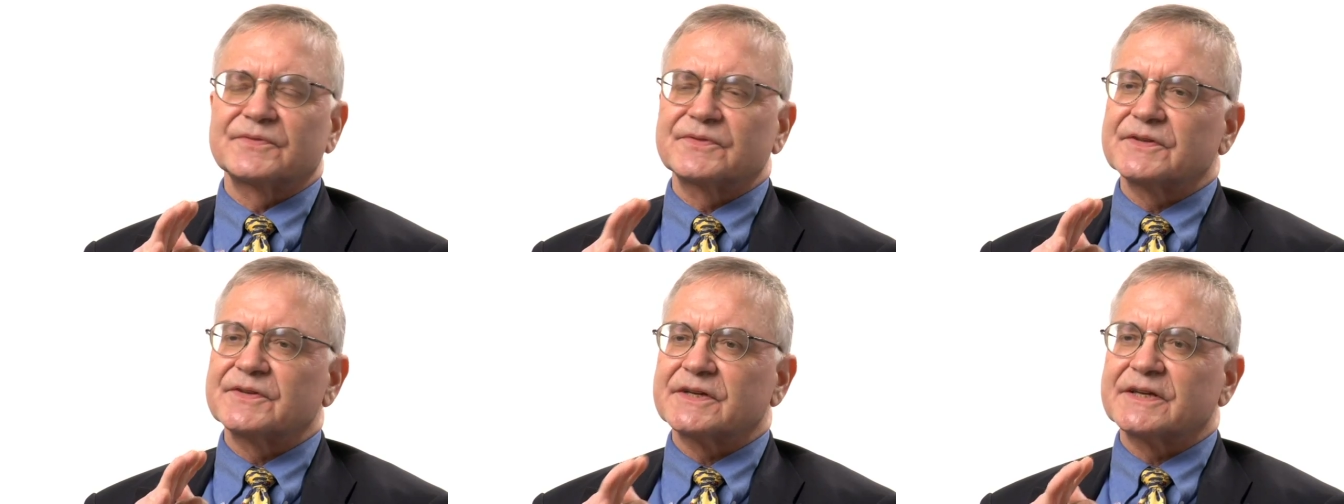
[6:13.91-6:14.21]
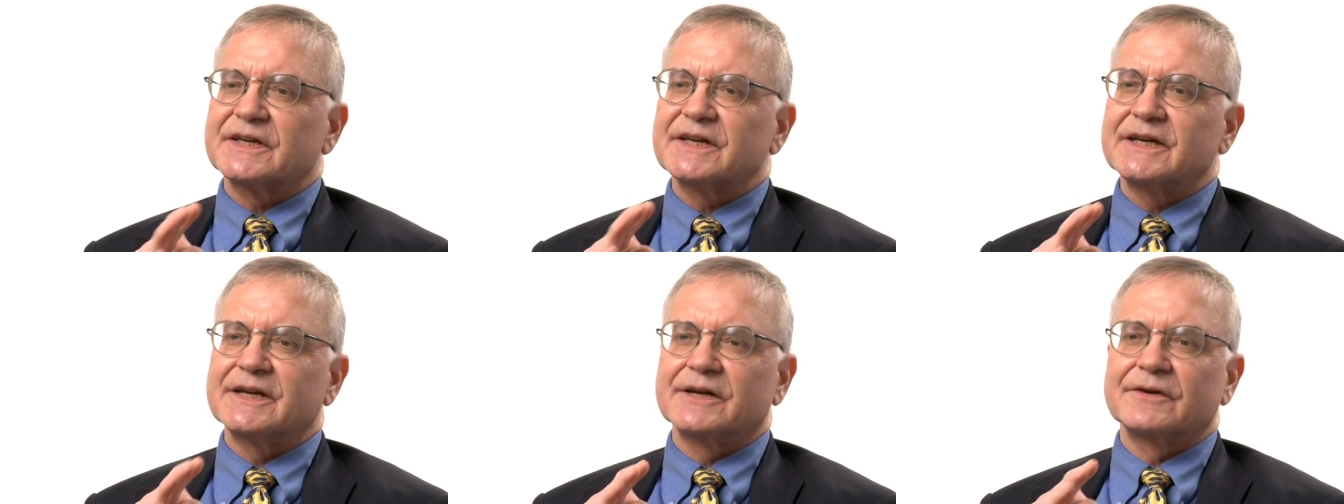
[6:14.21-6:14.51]
the
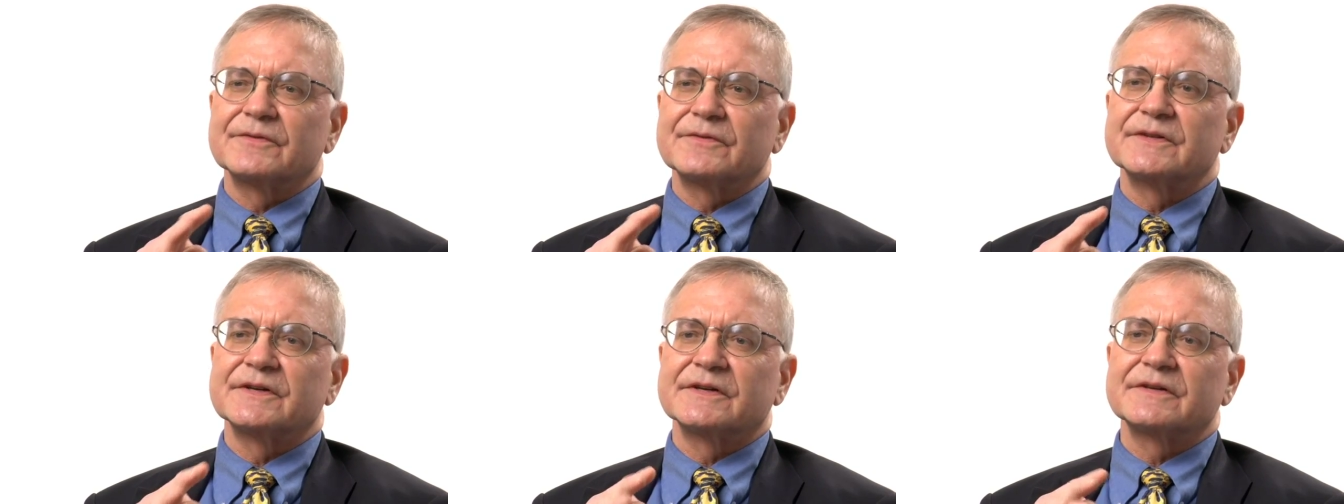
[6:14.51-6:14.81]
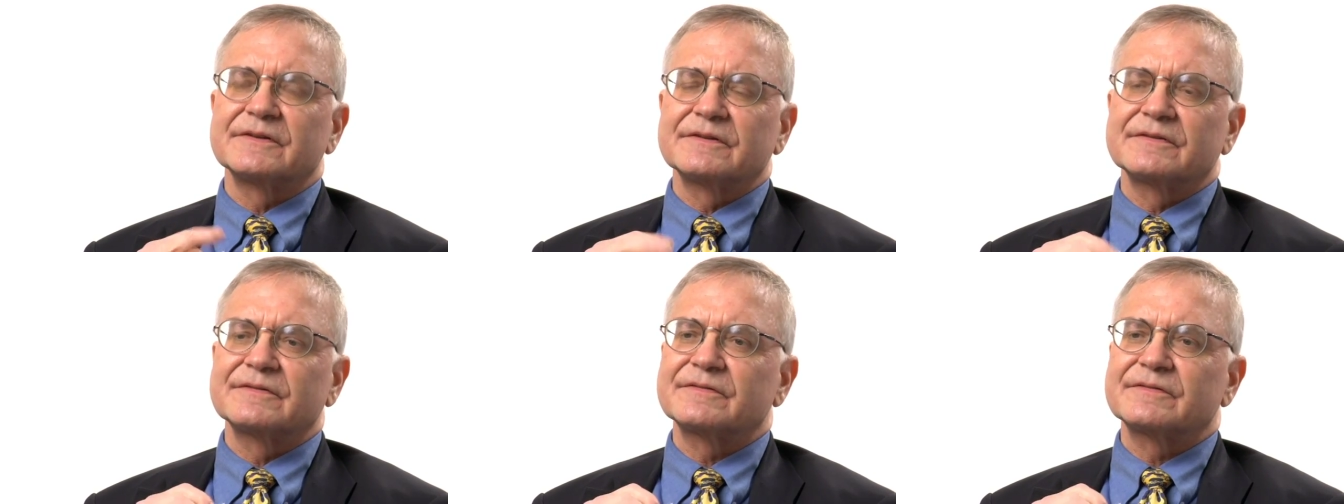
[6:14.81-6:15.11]
care
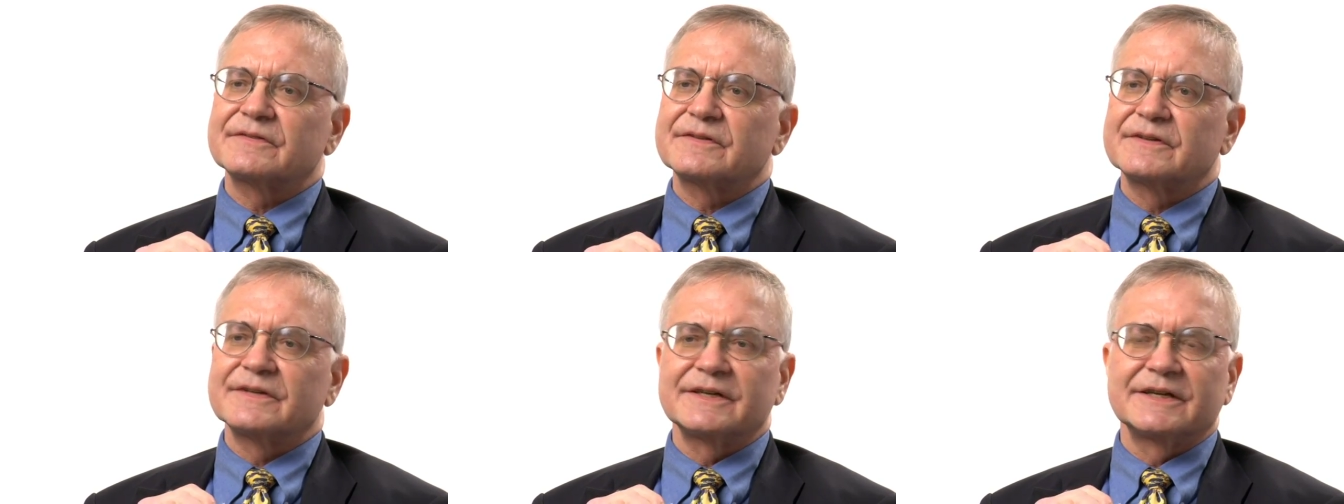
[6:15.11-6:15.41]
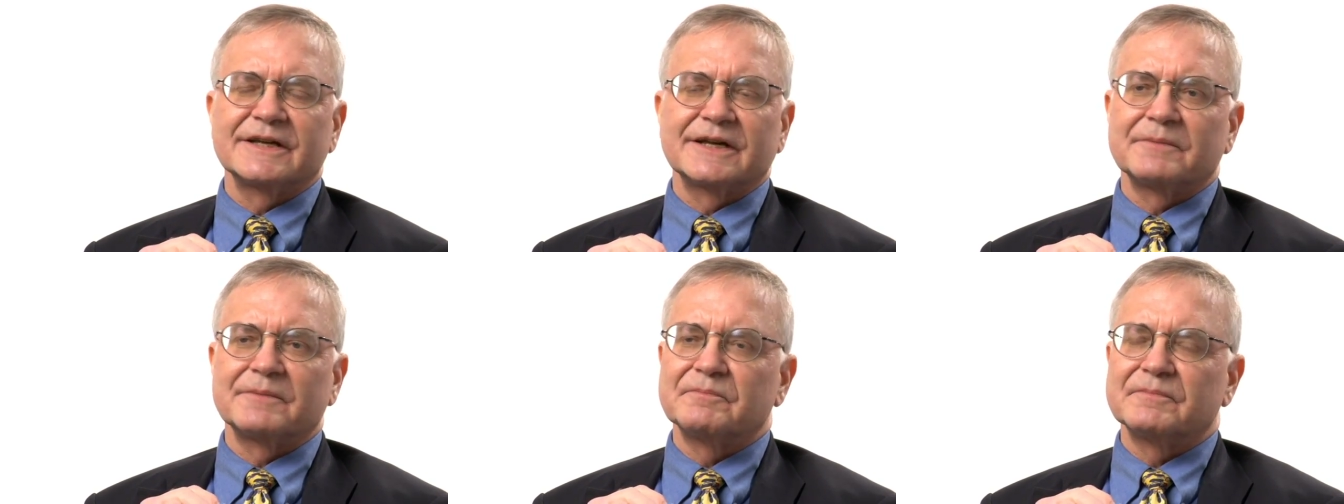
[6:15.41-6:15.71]
that you
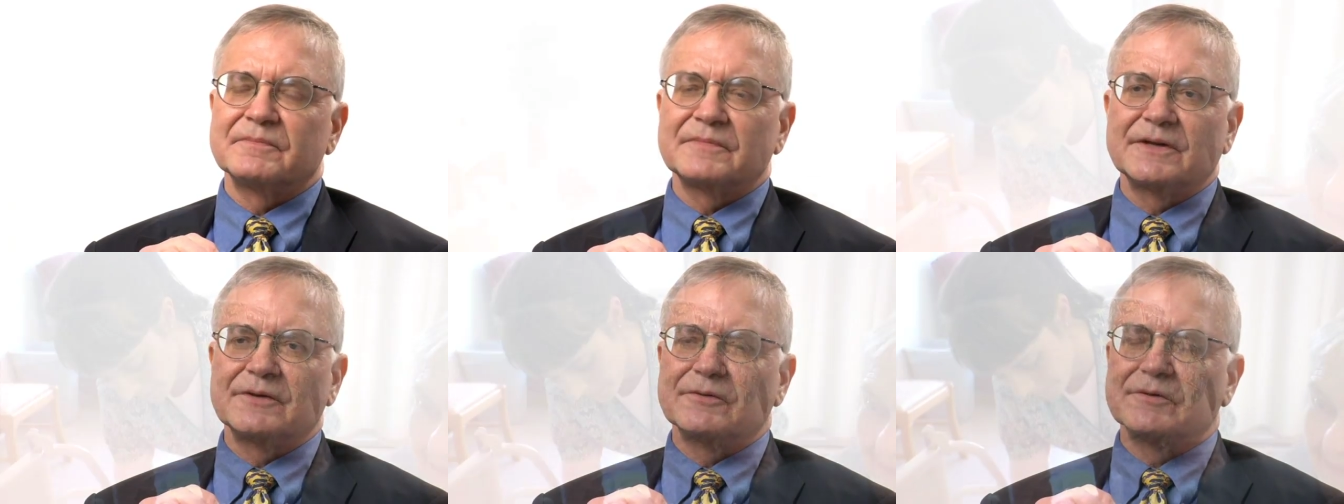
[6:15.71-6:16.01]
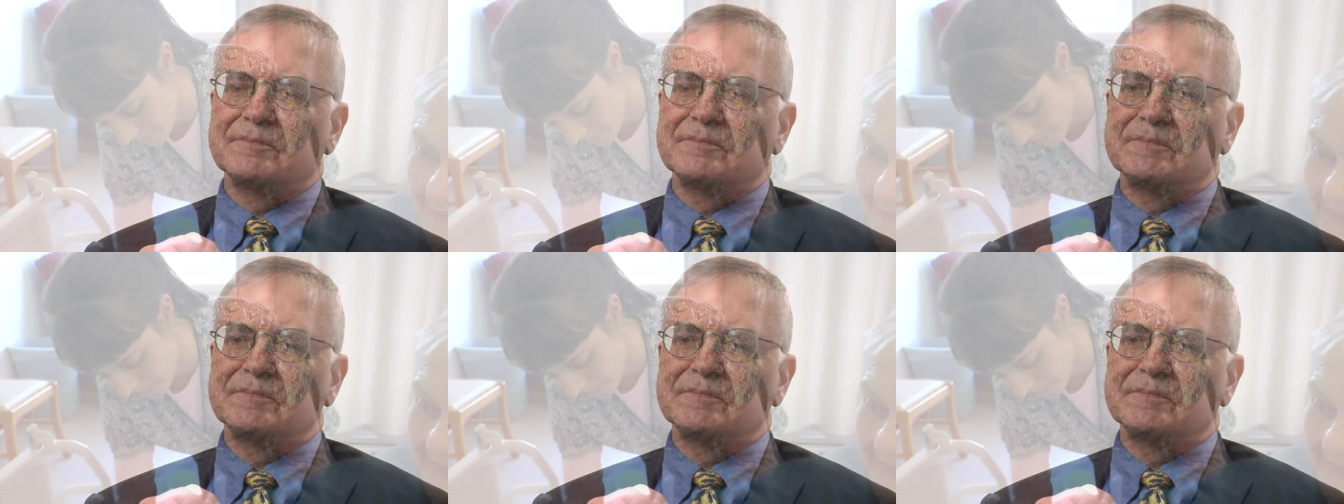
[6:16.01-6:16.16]
get here at